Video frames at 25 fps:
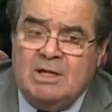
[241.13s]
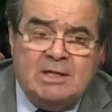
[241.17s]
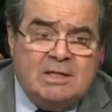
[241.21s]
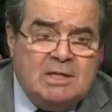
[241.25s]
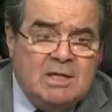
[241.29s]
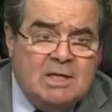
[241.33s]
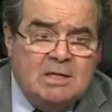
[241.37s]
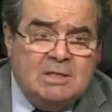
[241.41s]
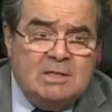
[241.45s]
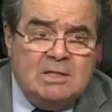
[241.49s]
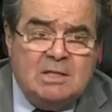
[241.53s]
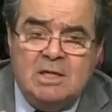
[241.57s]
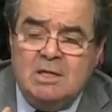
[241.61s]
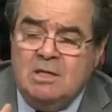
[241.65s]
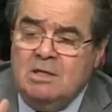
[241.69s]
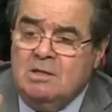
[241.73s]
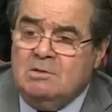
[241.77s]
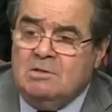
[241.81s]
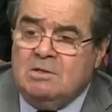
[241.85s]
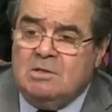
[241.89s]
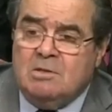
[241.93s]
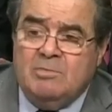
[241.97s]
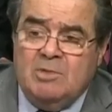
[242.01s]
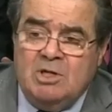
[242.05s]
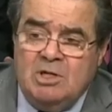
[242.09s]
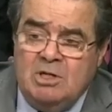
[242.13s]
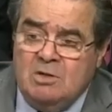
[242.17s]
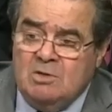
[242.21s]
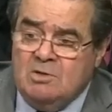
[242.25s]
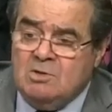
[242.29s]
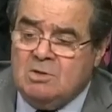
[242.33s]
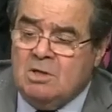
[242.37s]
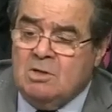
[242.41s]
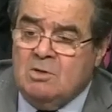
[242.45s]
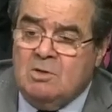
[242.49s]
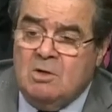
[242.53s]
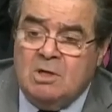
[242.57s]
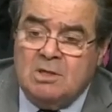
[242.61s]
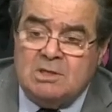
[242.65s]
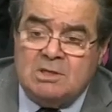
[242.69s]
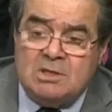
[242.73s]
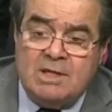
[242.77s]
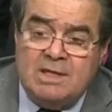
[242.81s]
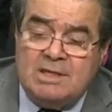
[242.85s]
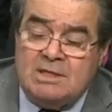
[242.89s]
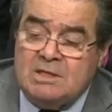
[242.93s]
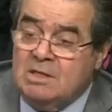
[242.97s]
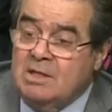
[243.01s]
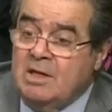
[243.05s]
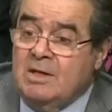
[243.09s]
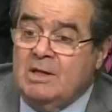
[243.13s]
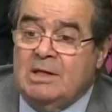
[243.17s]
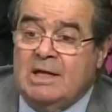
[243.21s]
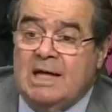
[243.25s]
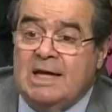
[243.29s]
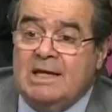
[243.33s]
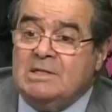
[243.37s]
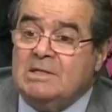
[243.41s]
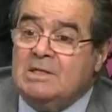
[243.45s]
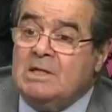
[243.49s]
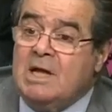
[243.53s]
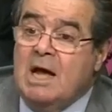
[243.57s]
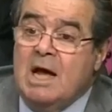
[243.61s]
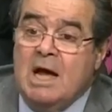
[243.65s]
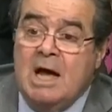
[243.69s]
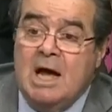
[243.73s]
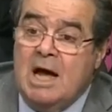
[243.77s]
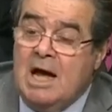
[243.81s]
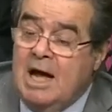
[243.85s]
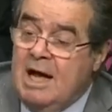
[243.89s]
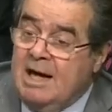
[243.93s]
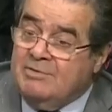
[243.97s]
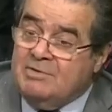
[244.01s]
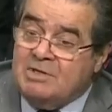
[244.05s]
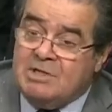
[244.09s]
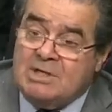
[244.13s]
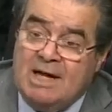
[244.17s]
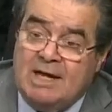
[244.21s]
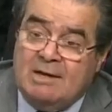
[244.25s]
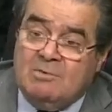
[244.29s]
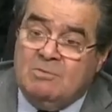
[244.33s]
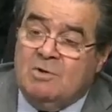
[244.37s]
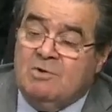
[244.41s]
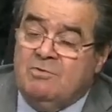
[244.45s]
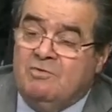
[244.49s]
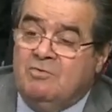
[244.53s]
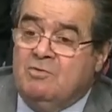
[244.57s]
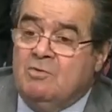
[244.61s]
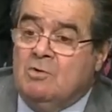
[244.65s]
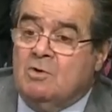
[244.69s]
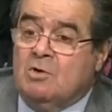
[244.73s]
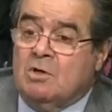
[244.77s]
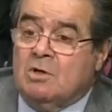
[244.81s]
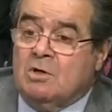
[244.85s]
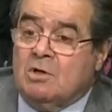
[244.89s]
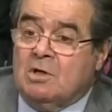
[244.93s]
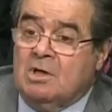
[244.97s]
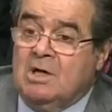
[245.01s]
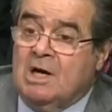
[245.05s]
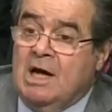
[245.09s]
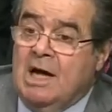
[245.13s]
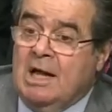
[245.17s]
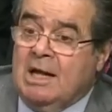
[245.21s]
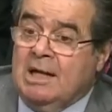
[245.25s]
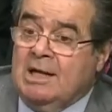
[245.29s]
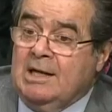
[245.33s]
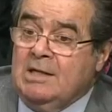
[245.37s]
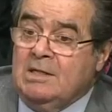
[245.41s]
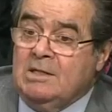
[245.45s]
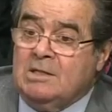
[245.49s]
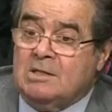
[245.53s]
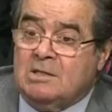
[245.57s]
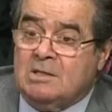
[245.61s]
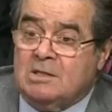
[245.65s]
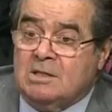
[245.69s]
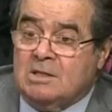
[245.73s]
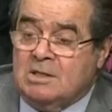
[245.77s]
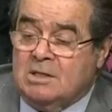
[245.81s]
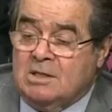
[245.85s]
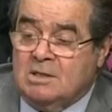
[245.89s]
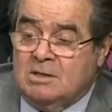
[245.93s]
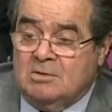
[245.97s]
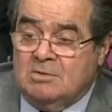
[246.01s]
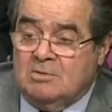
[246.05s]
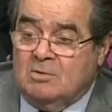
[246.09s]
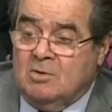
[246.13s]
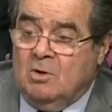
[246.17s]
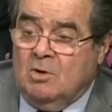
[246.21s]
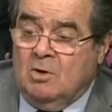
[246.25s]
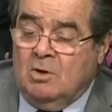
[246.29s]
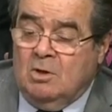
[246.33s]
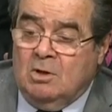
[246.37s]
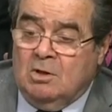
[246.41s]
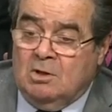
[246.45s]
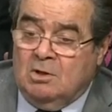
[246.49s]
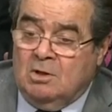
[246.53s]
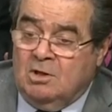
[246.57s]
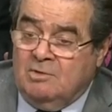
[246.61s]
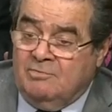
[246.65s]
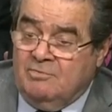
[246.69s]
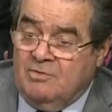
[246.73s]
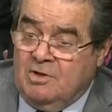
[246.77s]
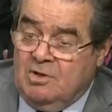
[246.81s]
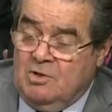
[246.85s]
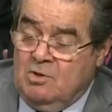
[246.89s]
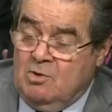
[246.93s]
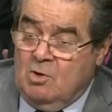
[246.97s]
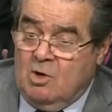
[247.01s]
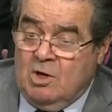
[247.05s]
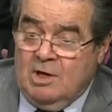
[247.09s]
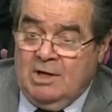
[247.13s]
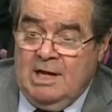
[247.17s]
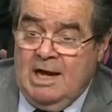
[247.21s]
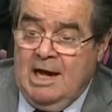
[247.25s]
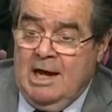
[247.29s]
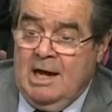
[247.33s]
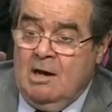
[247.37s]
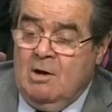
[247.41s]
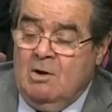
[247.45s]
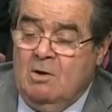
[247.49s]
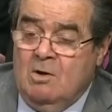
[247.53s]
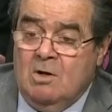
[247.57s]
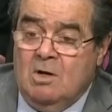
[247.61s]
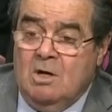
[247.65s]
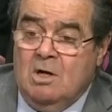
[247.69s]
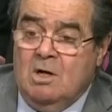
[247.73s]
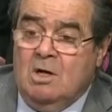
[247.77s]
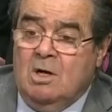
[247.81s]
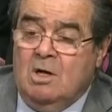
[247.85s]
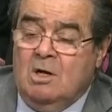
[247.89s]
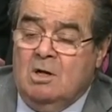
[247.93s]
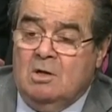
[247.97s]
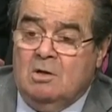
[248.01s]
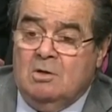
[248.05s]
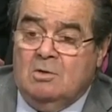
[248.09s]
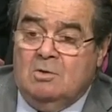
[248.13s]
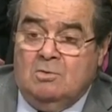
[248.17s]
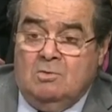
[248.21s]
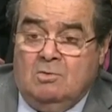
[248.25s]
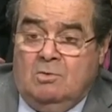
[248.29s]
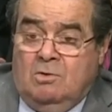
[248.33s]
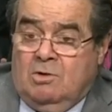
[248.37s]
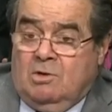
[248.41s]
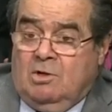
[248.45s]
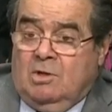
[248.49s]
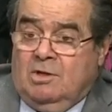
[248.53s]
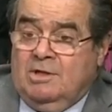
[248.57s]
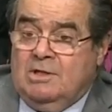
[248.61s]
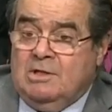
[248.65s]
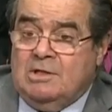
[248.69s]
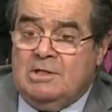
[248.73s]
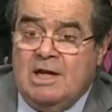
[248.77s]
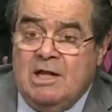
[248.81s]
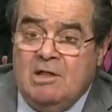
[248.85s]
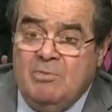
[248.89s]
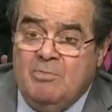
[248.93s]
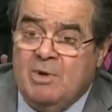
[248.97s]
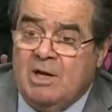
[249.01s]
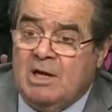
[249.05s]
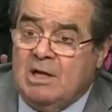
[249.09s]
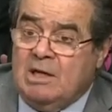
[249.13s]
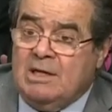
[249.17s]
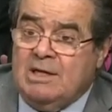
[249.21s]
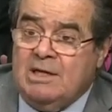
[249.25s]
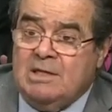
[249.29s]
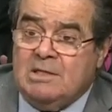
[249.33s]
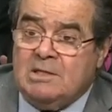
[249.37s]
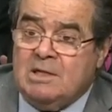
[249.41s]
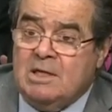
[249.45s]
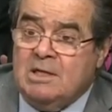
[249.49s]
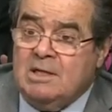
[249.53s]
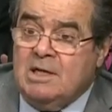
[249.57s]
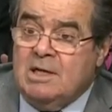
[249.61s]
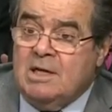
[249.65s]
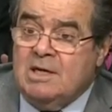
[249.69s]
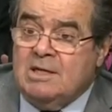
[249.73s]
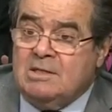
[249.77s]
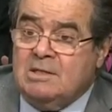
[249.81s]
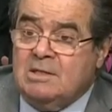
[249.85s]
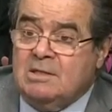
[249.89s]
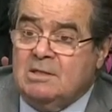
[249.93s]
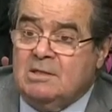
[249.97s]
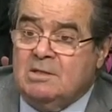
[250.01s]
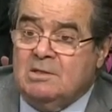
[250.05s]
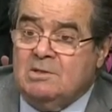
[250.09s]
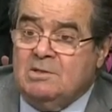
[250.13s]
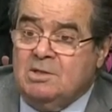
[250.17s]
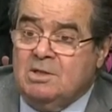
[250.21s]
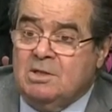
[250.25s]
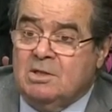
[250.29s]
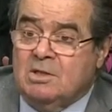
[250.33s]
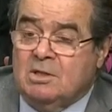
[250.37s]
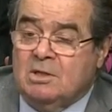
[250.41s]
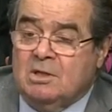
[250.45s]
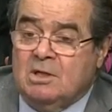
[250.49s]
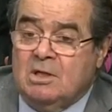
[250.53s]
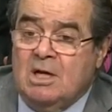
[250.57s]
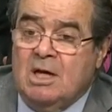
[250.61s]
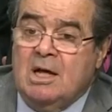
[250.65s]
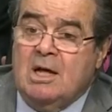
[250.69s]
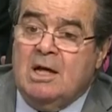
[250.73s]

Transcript: It continued to be used in all the states. Nonetheless, I've sat with 4 colleagues, all off the court now, who thought the death penalty is unconstitutional.